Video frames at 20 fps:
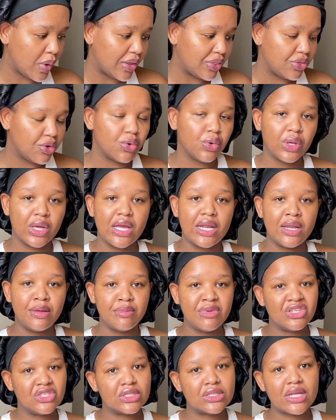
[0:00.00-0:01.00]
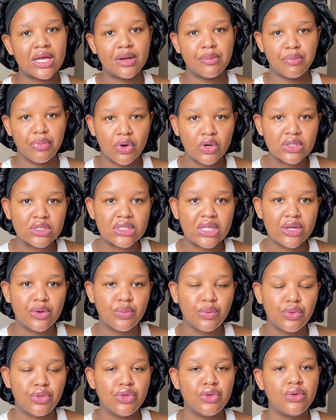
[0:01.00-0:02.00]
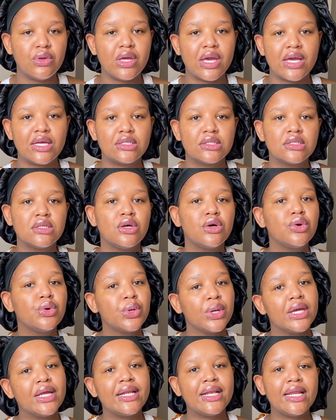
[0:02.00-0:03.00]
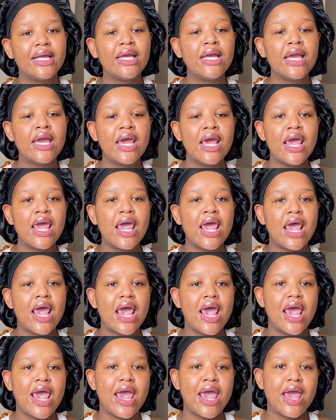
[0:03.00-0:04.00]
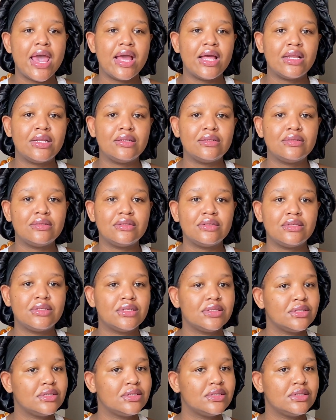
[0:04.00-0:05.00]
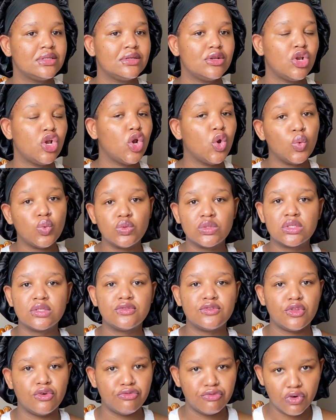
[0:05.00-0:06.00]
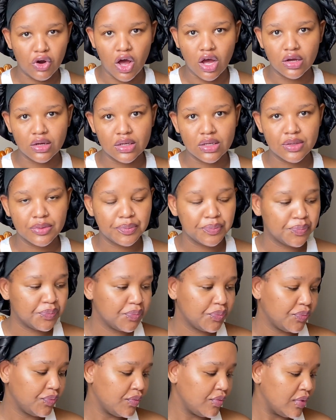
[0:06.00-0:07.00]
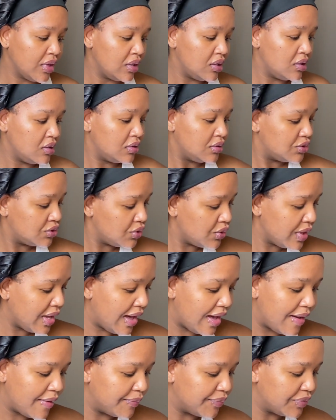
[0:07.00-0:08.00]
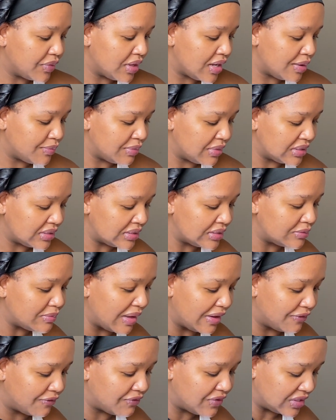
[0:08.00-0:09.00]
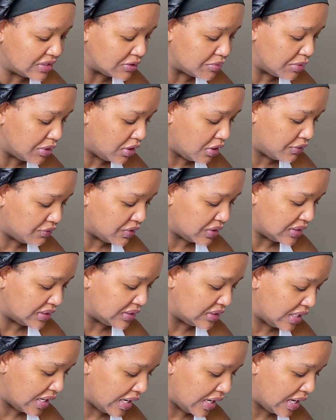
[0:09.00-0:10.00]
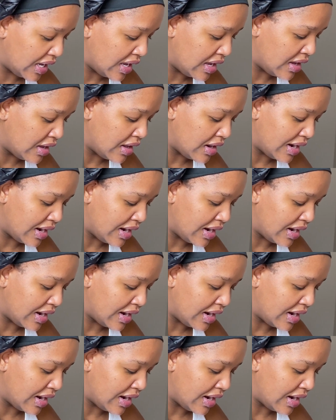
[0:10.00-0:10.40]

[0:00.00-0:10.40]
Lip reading: I thought, okay, let me just unbox that with you guys quickly and close the vlog. So yeah, this is my first meal of the day.